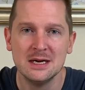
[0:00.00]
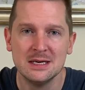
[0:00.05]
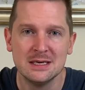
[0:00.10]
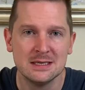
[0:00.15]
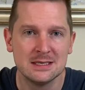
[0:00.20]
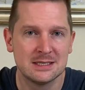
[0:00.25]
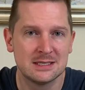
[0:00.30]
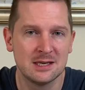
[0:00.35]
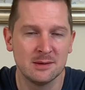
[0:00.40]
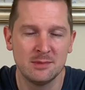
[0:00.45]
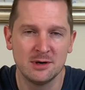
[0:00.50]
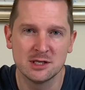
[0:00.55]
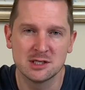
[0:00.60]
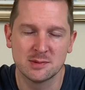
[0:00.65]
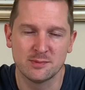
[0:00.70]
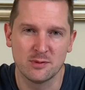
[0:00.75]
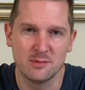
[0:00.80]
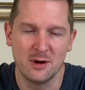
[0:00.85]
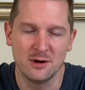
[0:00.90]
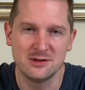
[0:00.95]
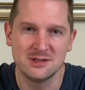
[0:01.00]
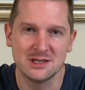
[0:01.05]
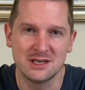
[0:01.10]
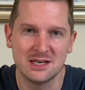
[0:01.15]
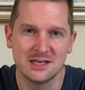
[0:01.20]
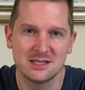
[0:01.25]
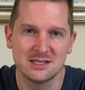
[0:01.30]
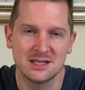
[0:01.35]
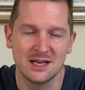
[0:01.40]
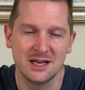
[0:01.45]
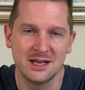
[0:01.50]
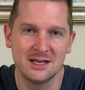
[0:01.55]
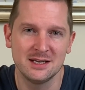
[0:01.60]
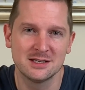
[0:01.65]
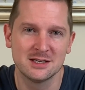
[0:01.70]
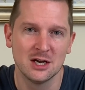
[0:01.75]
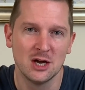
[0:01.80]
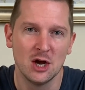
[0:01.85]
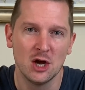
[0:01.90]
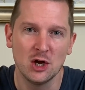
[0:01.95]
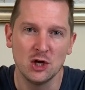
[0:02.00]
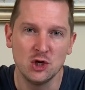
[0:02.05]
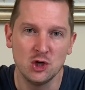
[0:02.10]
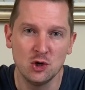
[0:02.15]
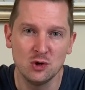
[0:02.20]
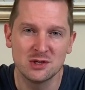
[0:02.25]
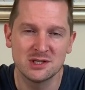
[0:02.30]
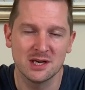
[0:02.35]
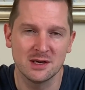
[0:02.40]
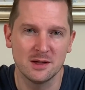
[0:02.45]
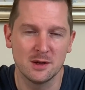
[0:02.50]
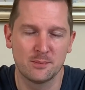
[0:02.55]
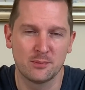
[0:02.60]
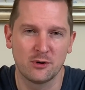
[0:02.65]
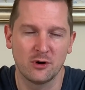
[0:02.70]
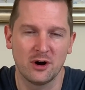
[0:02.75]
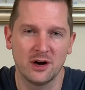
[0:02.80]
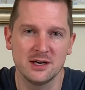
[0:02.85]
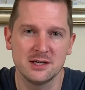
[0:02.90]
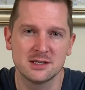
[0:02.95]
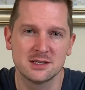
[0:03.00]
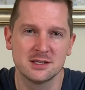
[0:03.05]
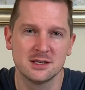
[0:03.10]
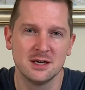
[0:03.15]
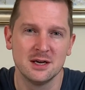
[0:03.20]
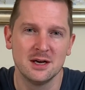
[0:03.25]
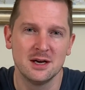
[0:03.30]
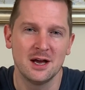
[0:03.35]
Similar to promoted listings, you set the price.